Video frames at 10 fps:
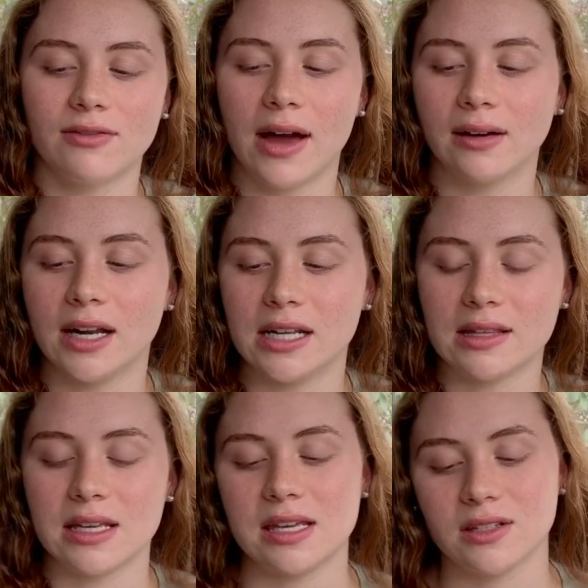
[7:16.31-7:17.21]
found
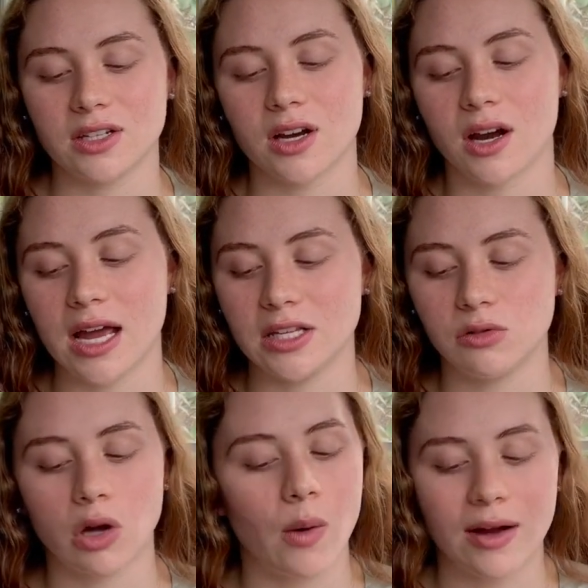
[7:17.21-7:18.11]
anything easier, and you
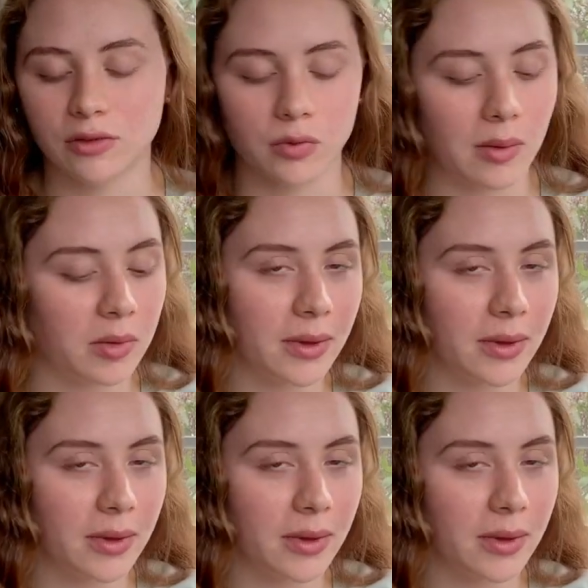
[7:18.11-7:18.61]
don't have to rub them.